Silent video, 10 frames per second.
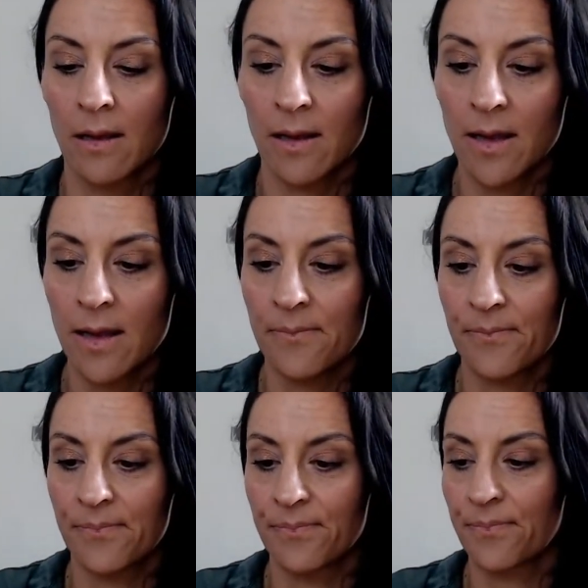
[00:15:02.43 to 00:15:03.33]
Okay,
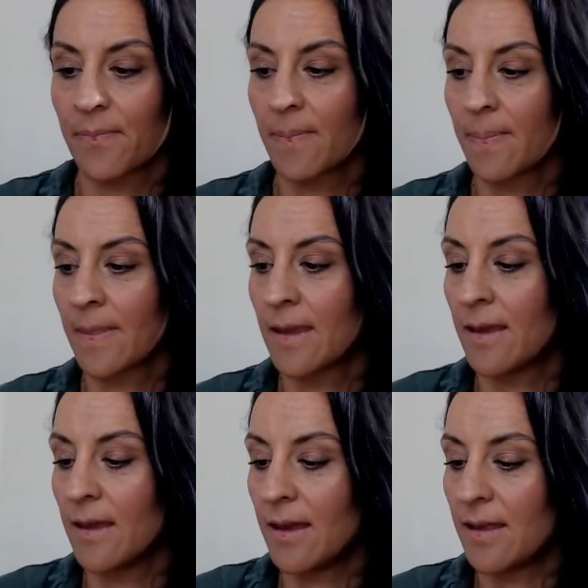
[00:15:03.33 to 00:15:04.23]

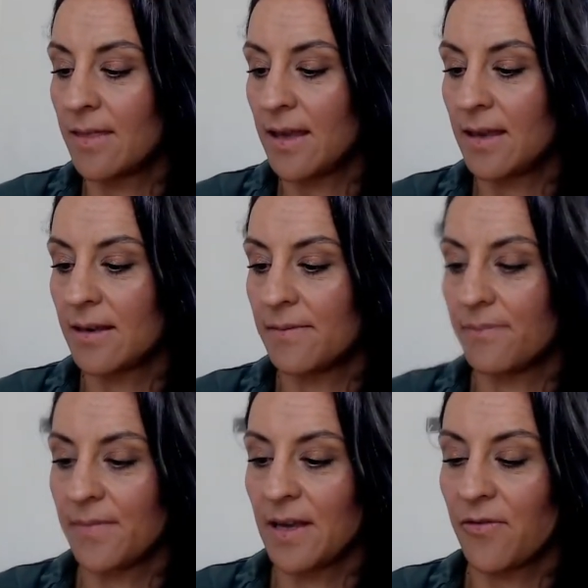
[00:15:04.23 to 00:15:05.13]
and then
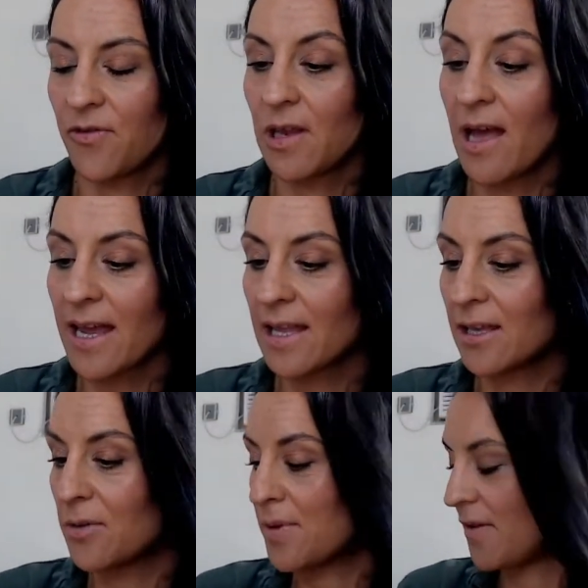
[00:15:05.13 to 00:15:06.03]
if you like a
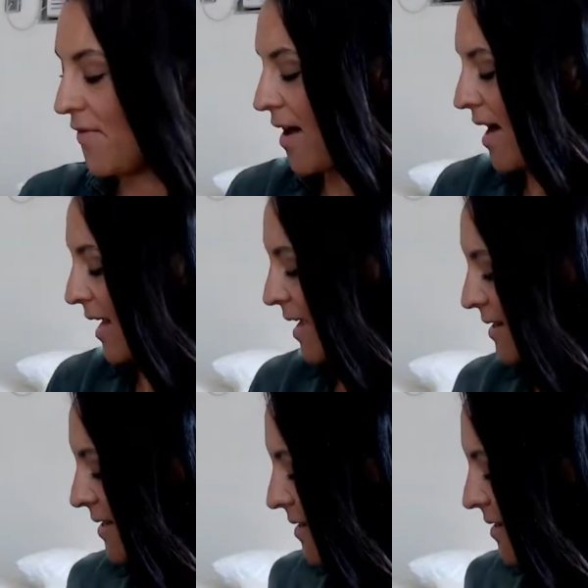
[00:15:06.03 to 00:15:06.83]
little bit of highlighter,